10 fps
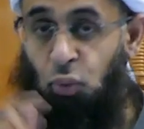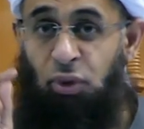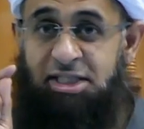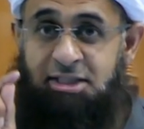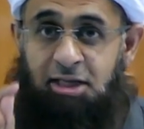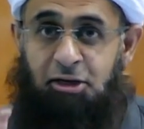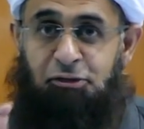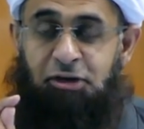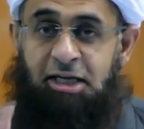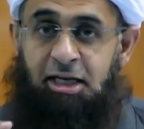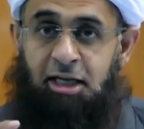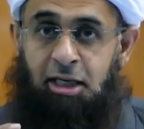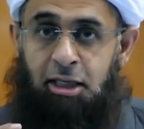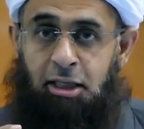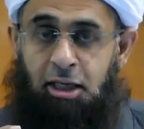
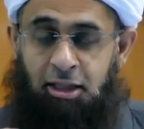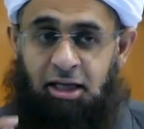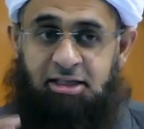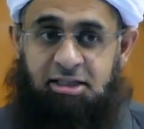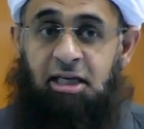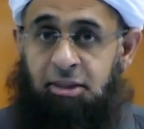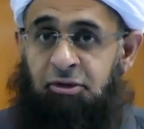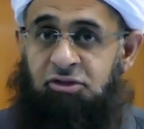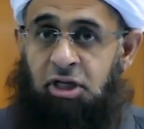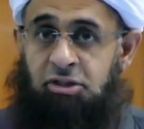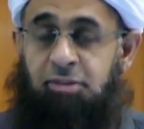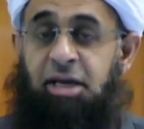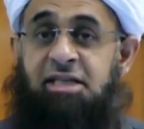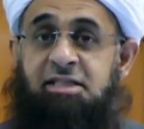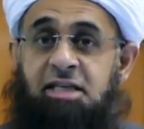Wastaghfirillah. Allah is telling the Prophet sallallahu alaihi wasallam,
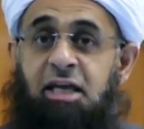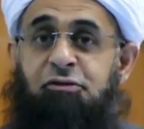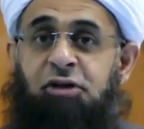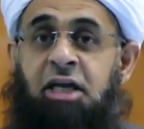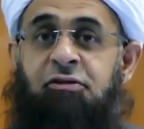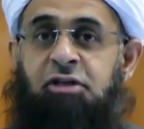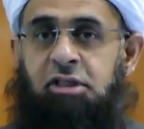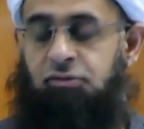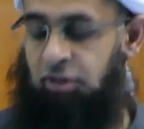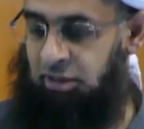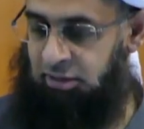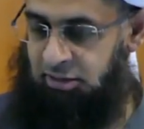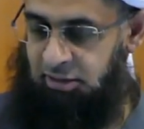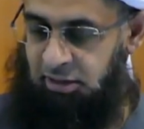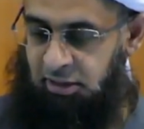and seek forgiveness for this.